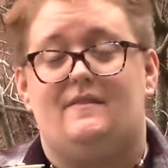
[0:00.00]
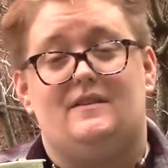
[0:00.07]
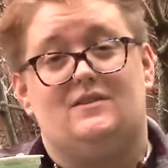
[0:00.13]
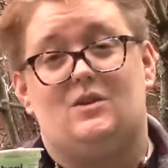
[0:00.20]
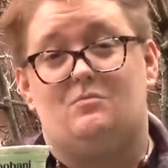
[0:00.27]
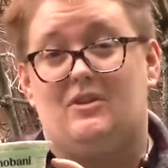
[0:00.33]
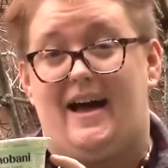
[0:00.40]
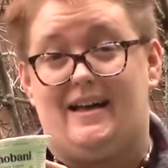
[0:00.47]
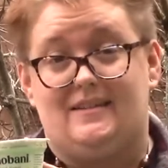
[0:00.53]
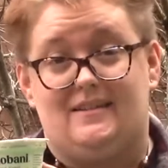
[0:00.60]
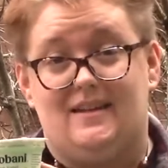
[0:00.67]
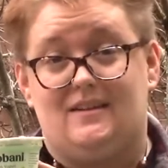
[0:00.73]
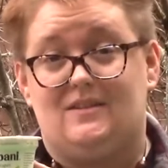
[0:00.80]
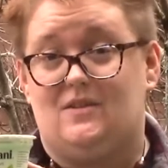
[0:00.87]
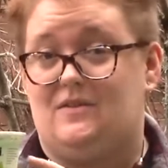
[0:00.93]
these are
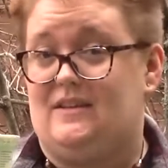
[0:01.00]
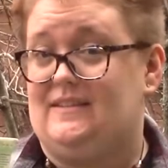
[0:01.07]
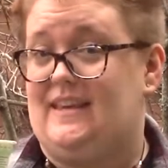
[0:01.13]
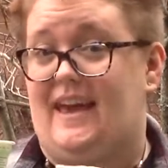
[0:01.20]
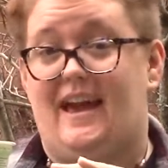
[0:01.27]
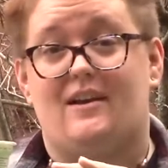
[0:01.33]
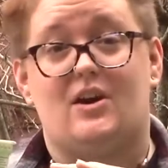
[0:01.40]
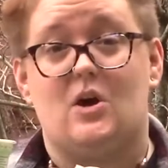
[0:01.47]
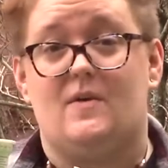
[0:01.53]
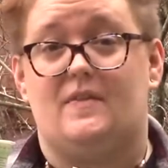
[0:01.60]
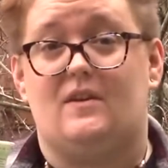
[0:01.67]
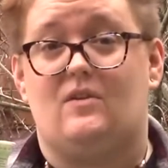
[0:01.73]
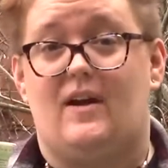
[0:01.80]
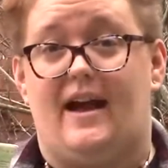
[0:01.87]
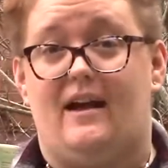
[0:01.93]
plastic, so these can't go in
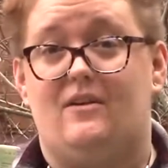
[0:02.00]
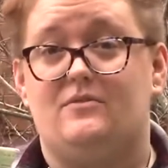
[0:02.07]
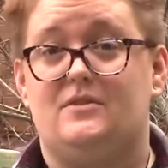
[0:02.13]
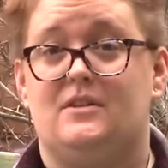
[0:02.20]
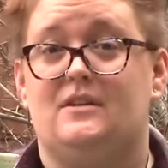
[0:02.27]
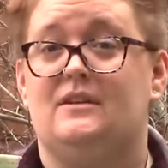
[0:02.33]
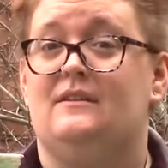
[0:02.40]
the ground,